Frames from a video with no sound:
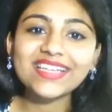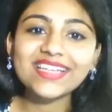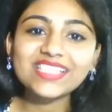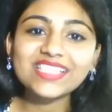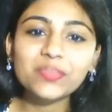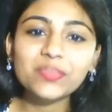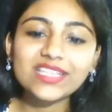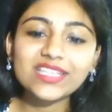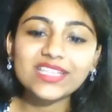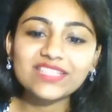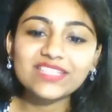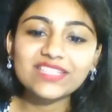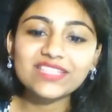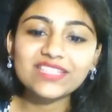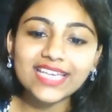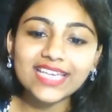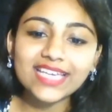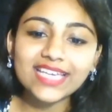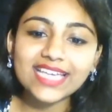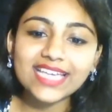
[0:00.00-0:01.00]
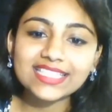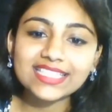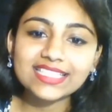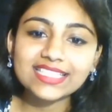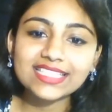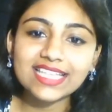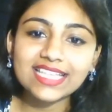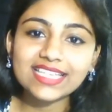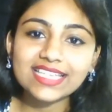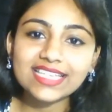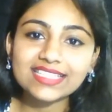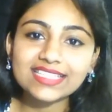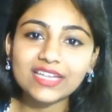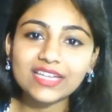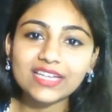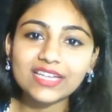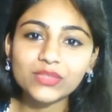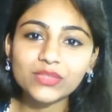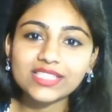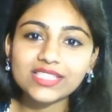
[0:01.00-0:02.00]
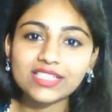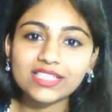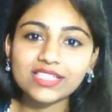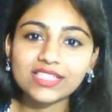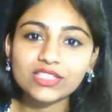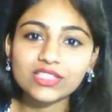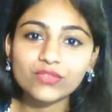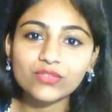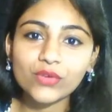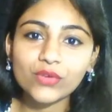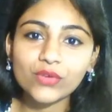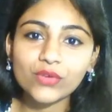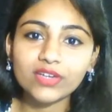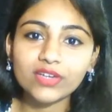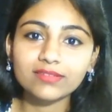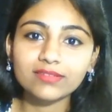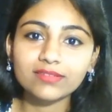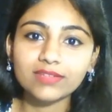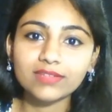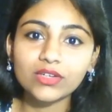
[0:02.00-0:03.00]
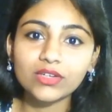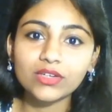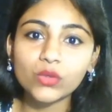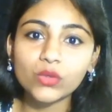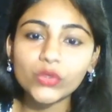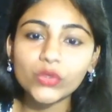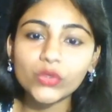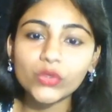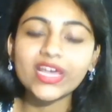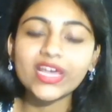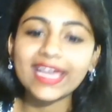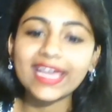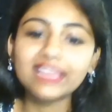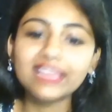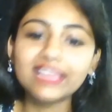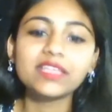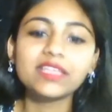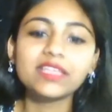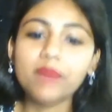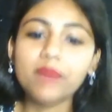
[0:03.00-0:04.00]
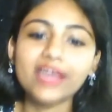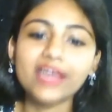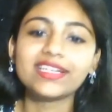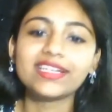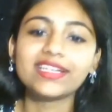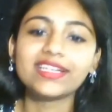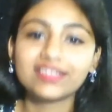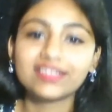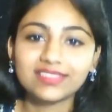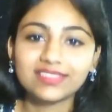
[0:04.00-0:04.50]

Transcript: specific exercise that you'll suggest for a good, healthy mind?